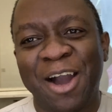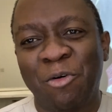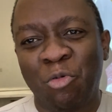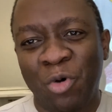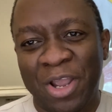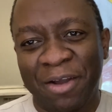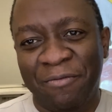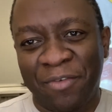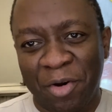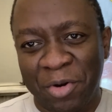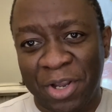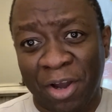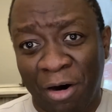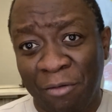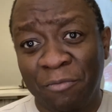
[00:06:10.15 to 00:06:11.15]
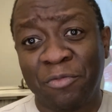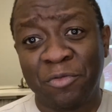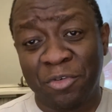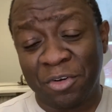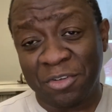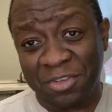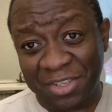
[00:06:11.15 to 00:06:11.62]
We are very
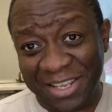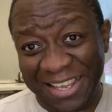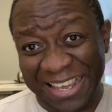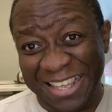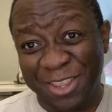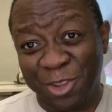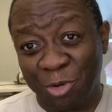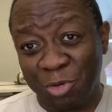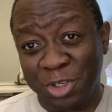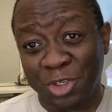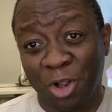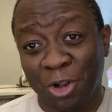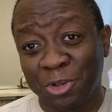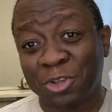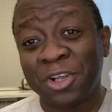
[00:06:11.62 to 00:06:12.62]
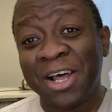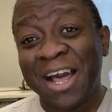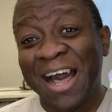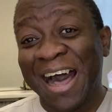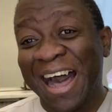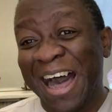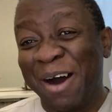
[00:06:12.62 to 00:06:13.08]
confident in the result,
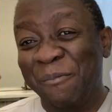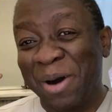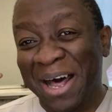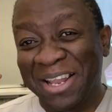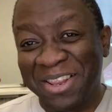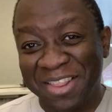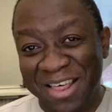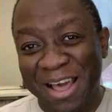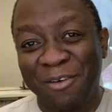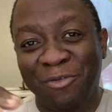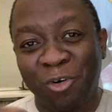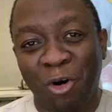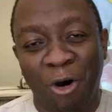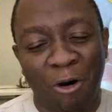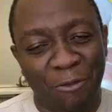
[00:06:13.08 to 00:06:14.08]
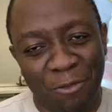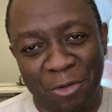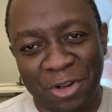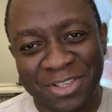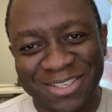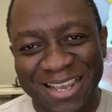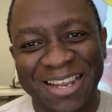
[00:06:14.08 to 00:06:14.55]
and therefore offer
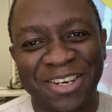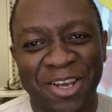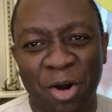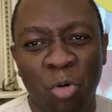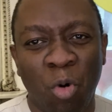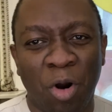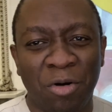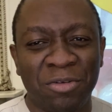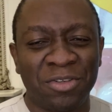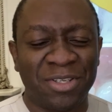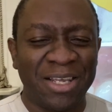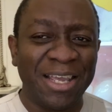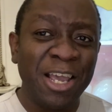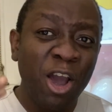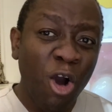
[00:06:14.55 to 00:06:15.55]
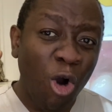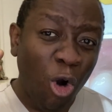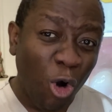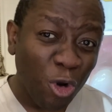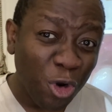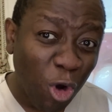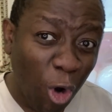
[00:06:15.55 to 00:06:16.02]
a 10-year warranty
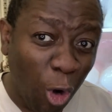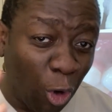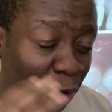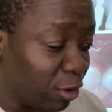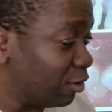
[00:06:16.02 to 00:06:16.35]
on all